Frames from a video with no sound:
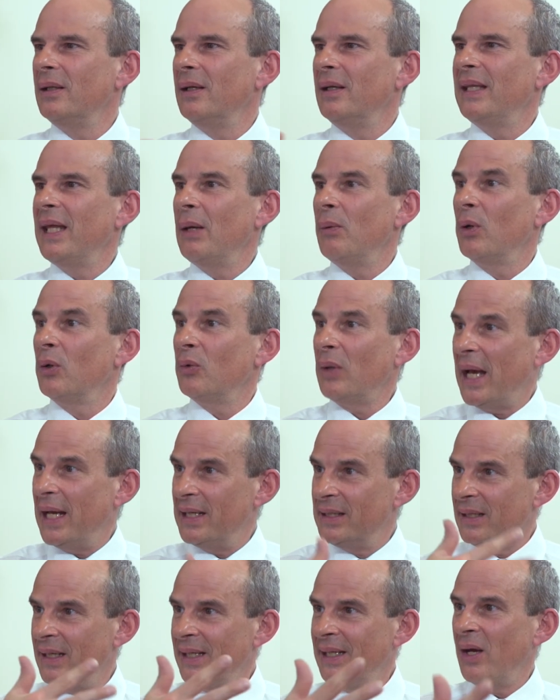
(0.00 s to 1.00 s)
They will
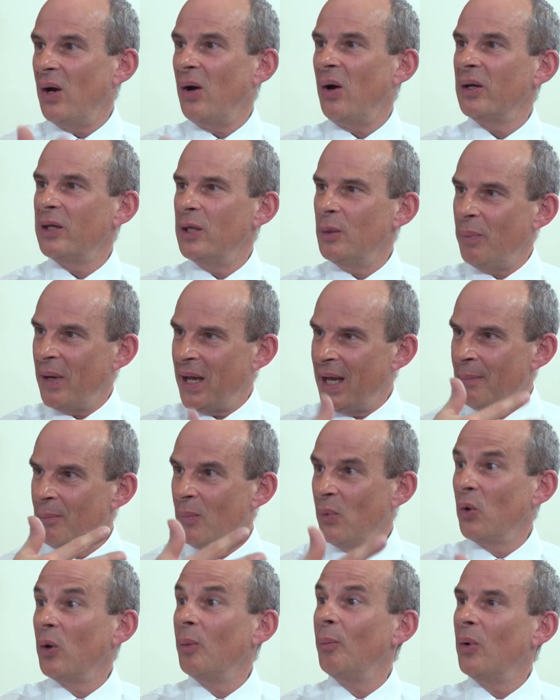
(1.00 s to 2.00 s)
gradually occupy
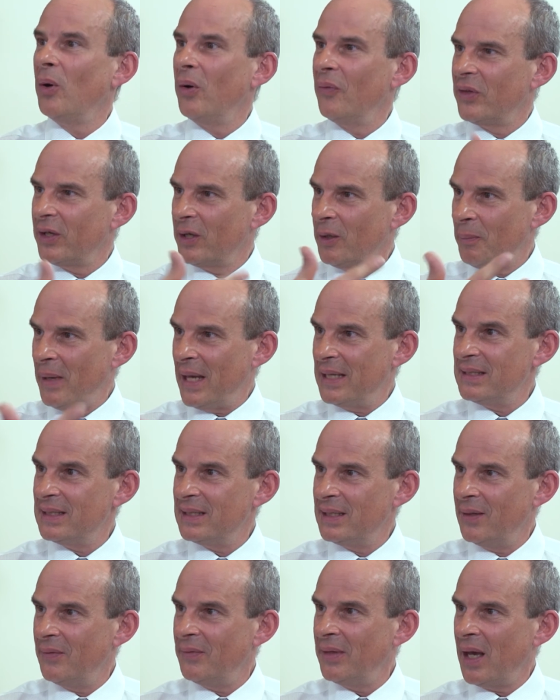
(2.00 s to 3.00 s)
more and more of the
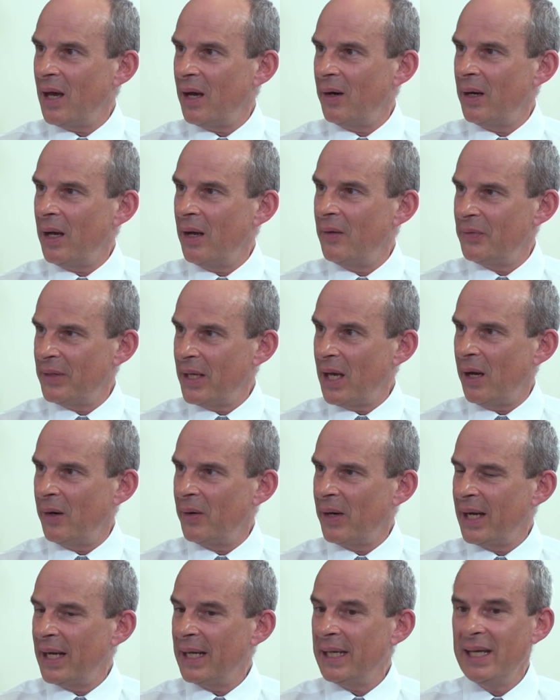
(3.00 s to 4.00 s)
capacity of the
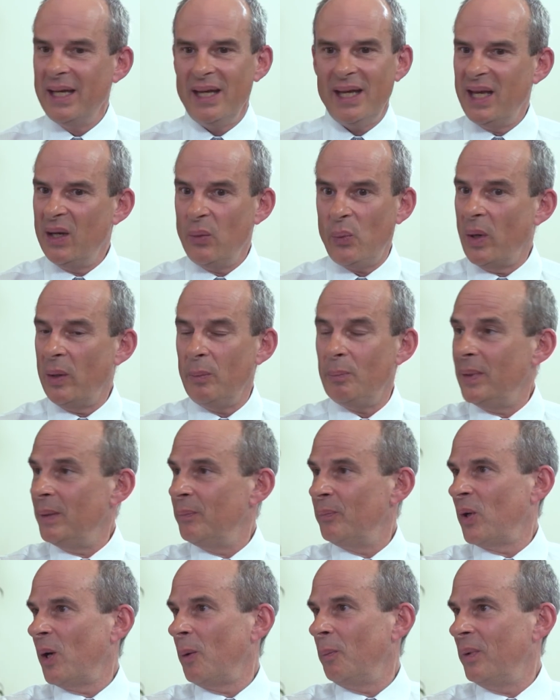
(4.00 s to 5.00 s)
RI. It won't be
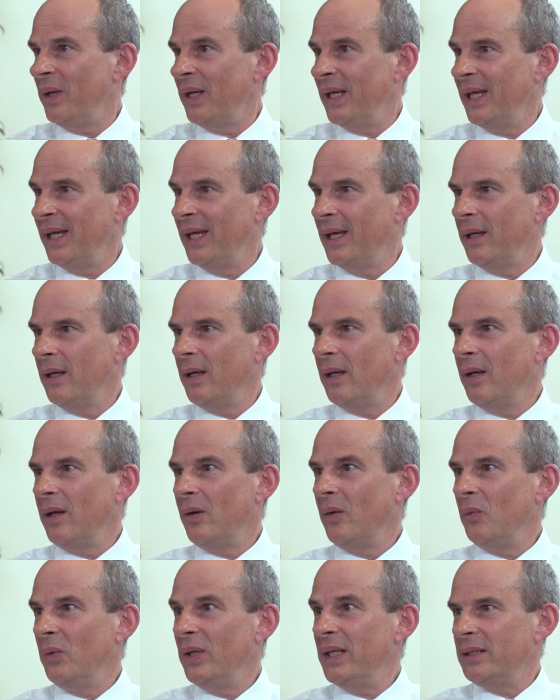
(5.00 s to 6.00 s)
properly
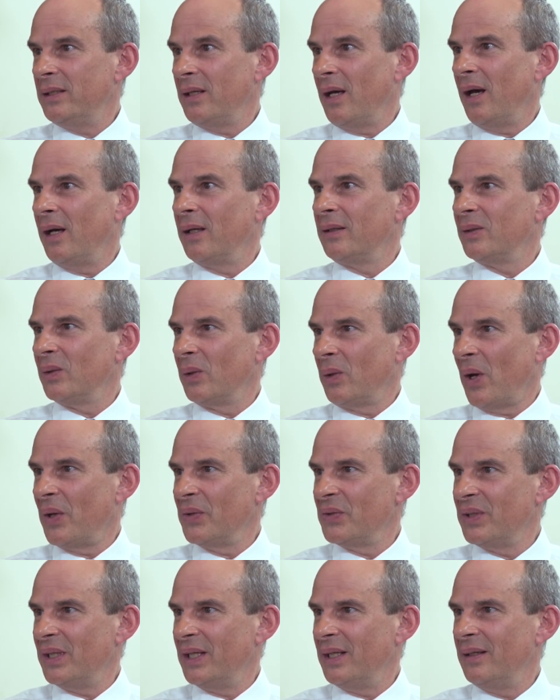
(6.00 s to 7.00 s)
recharged or
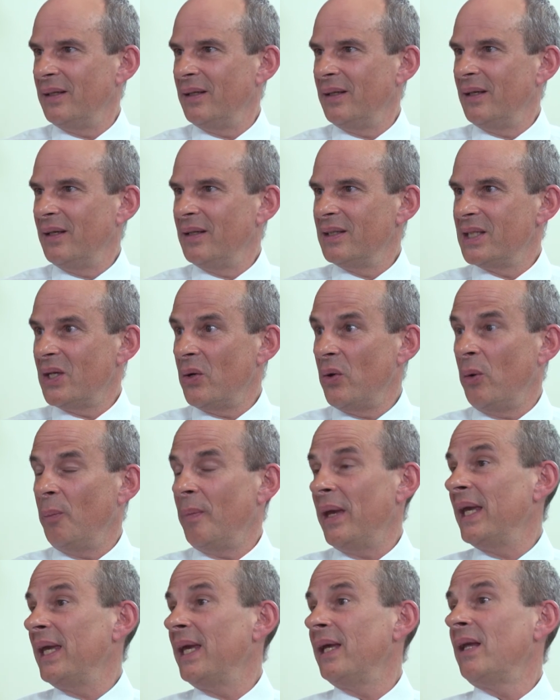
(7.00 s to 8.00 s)
costed, so it will
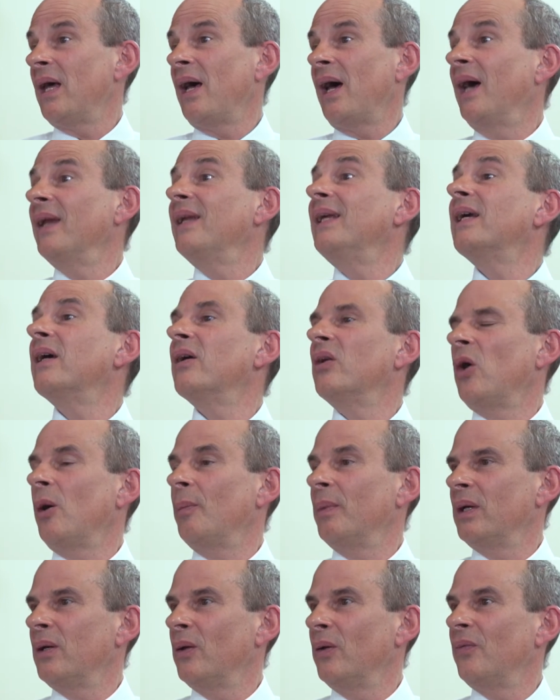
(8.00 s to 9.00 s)
make it
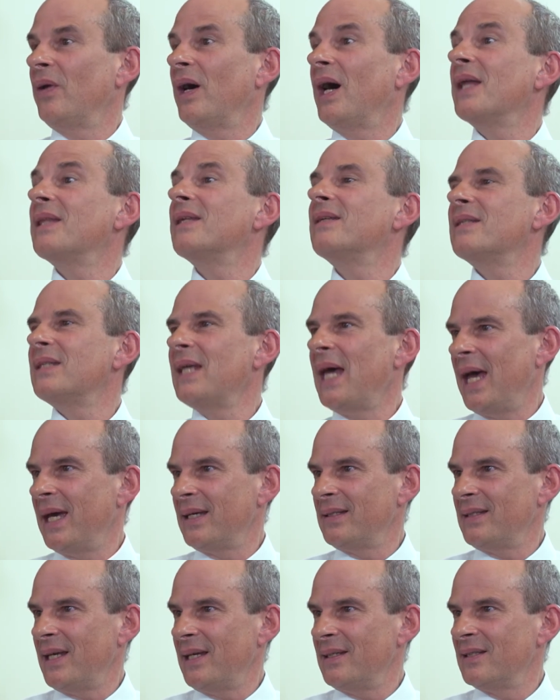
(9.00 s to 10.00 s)
uneconomical for others to
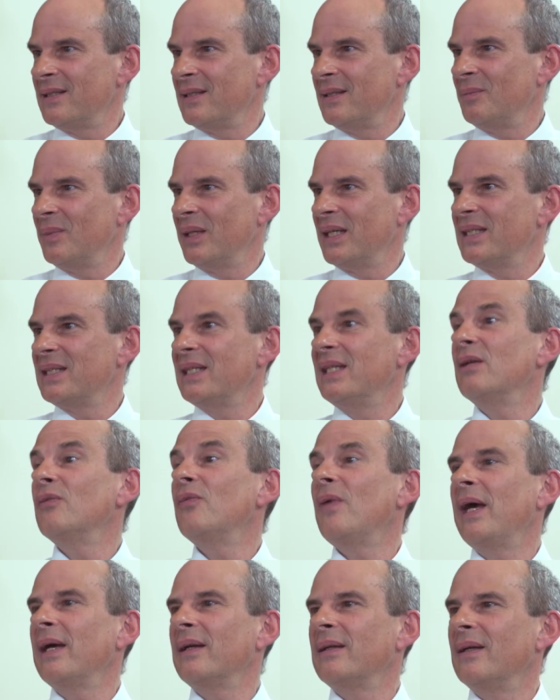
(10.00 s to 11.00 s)
access, because in
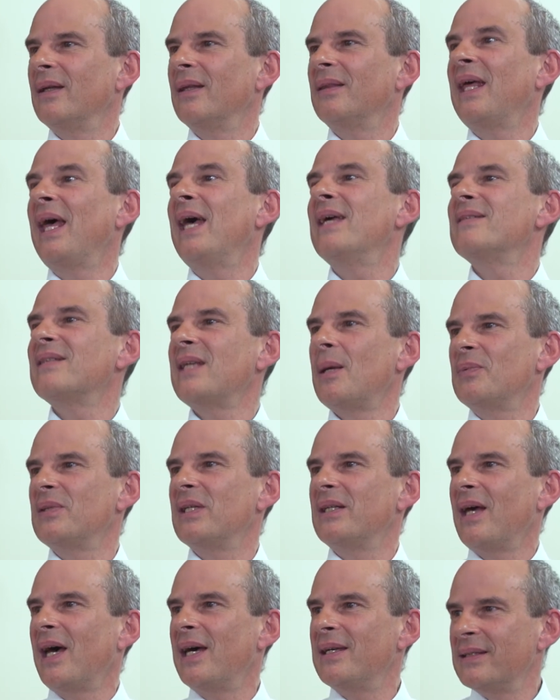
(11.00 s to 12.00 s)
effect they're
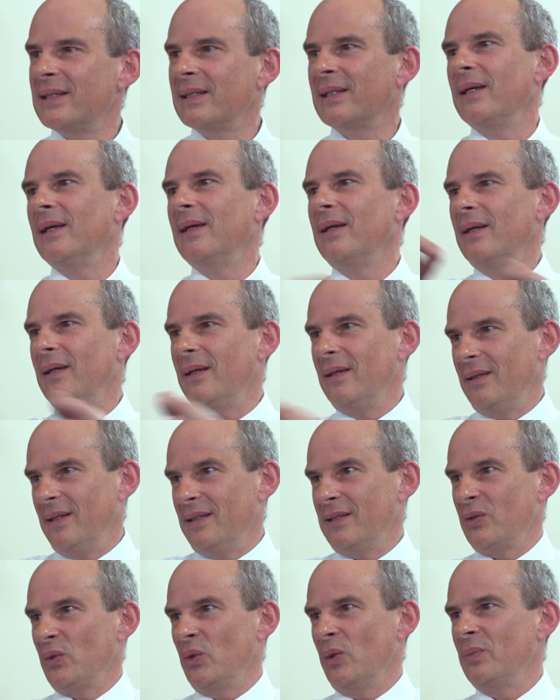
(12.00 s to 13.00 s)
subsidizing
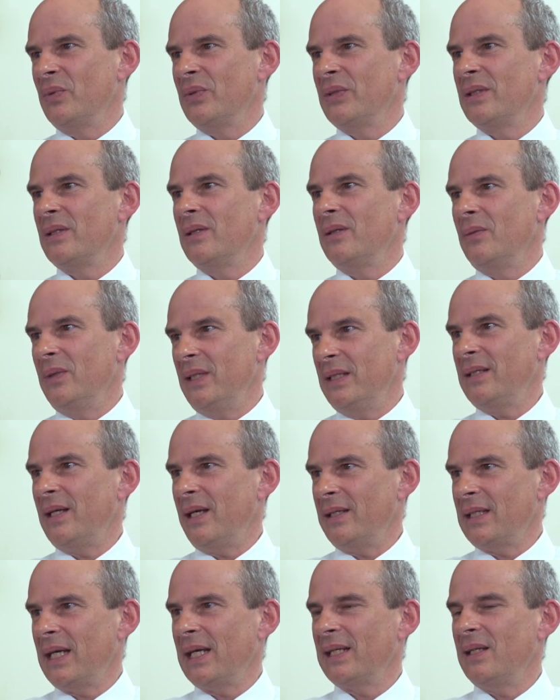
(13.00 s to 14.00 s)
this group's
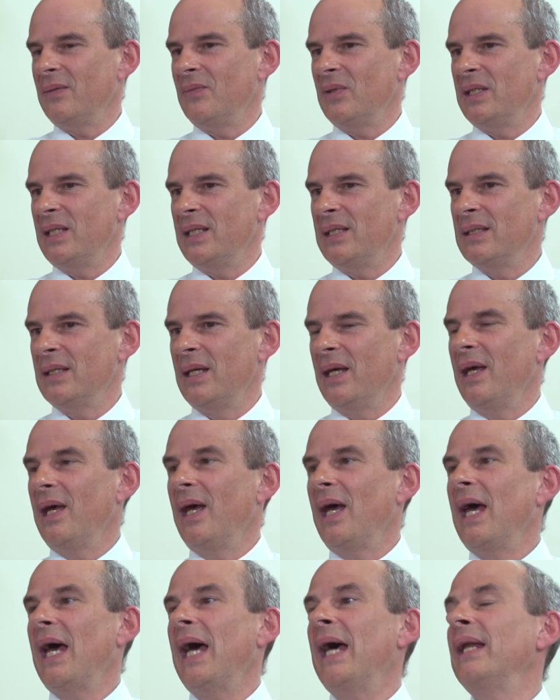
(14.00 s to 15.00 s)
research activities.
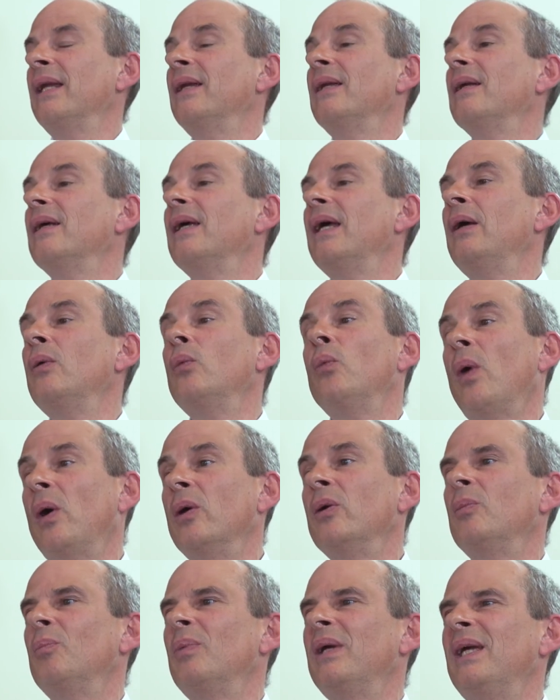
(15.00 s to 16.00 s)
And it
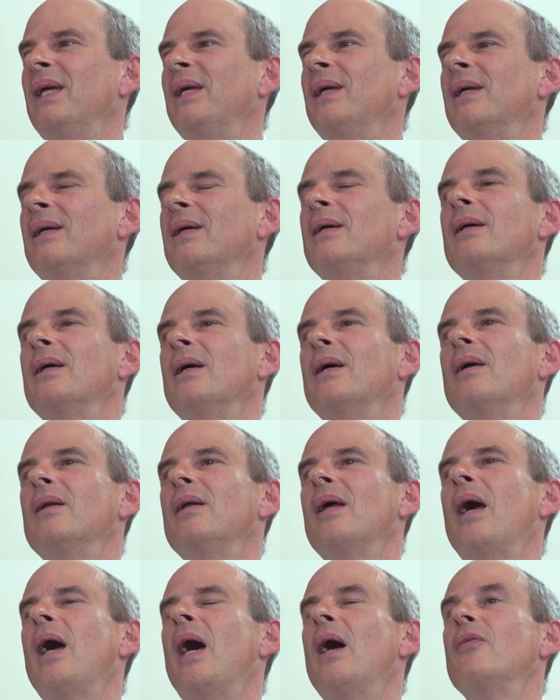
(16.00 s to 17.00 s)
won't be
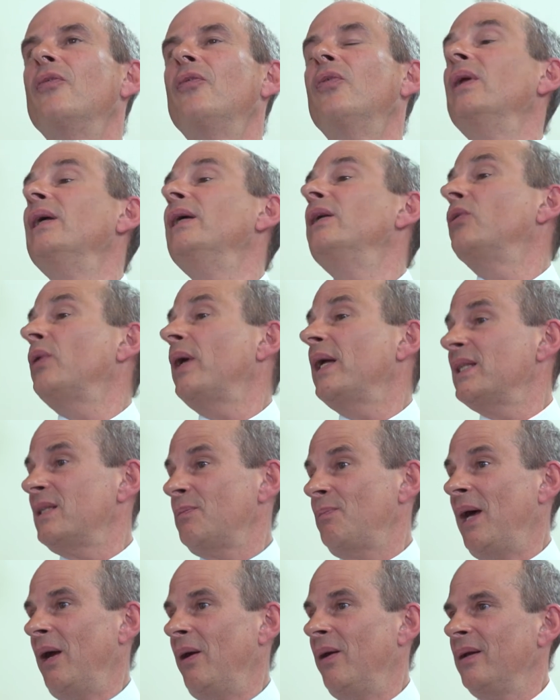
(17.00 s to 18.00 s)
fully
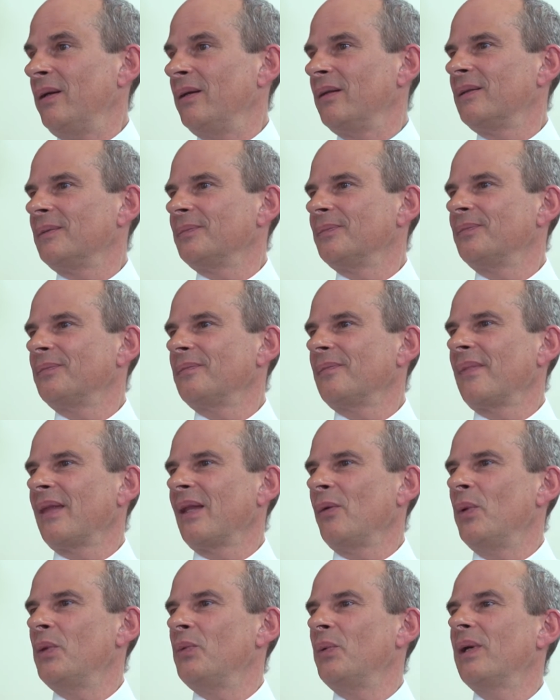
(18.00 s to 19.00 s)
transparent
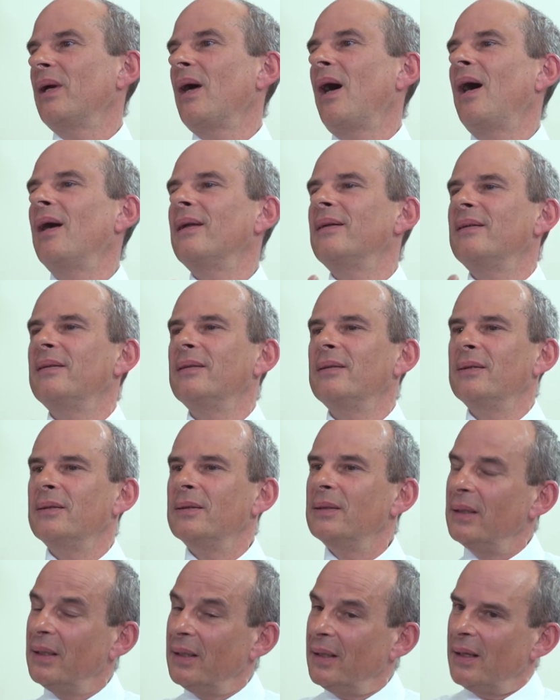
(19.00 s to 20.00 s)
with regard
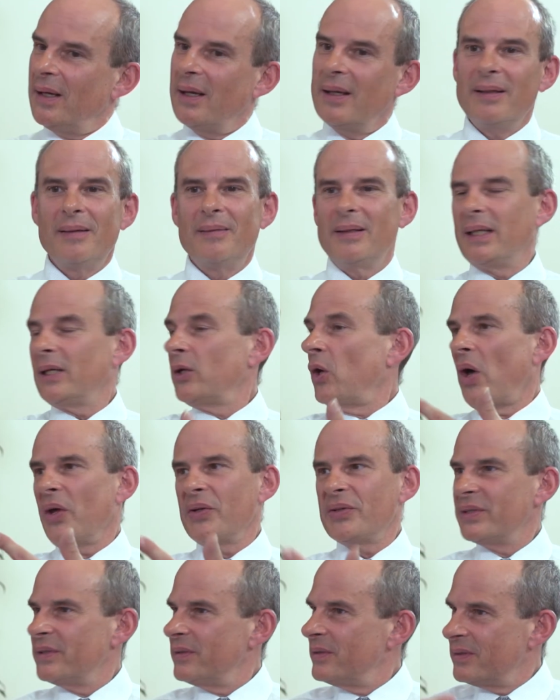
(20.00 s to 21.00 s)
to
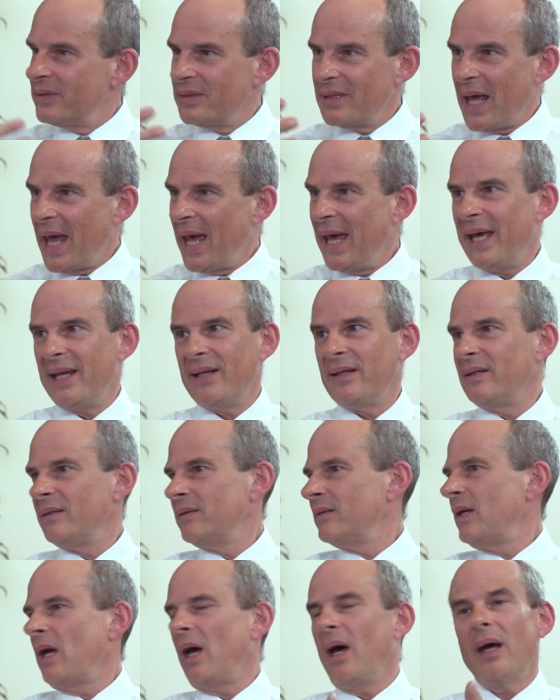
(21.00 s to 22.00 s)
costs
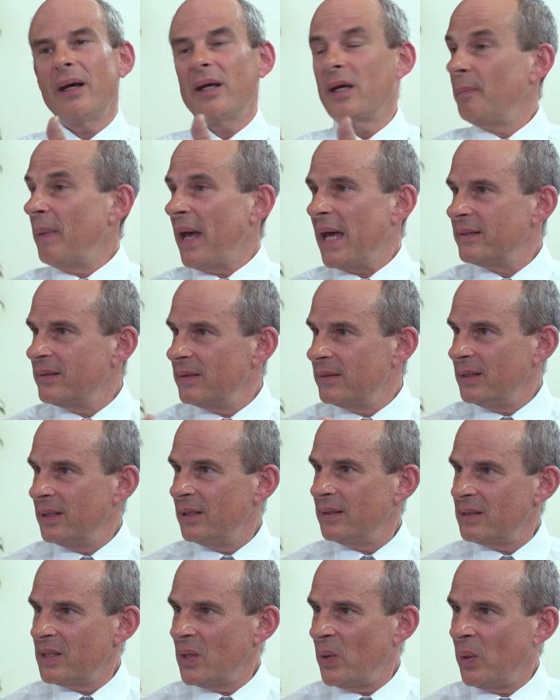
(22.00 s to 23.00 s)
and capacity
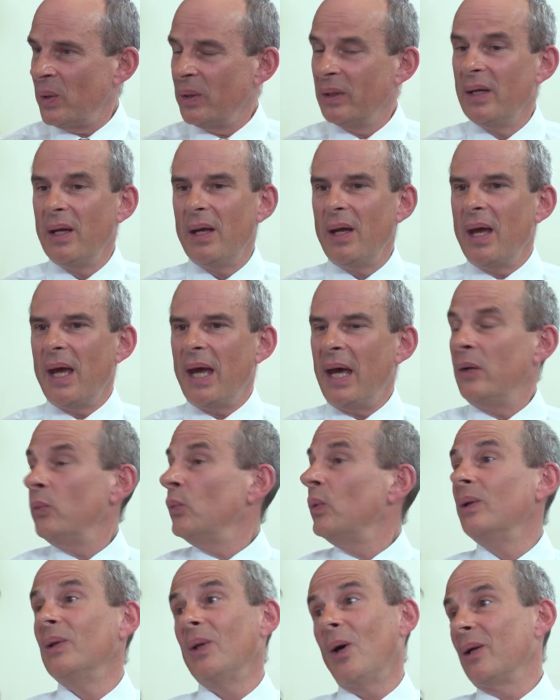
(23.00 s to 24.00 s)
and so on, and
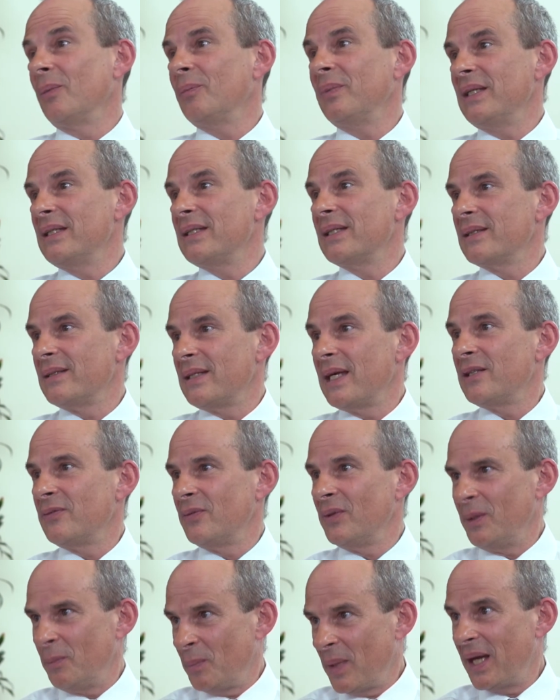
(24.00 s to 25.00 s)
will not be
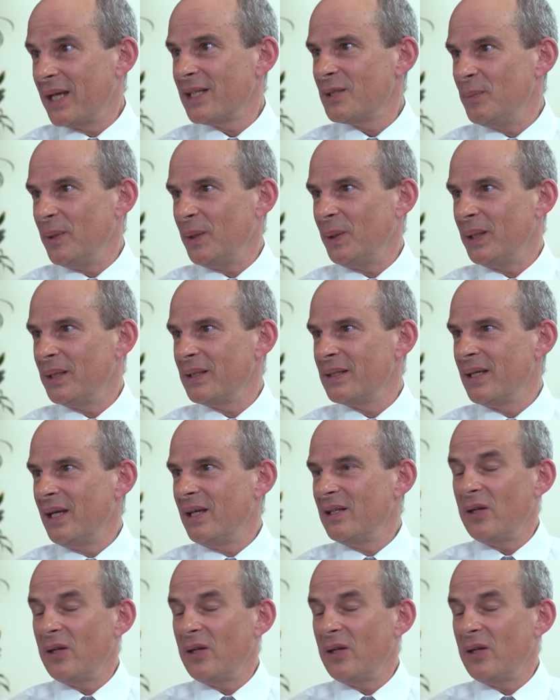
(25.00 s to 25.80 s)
successful in my experience.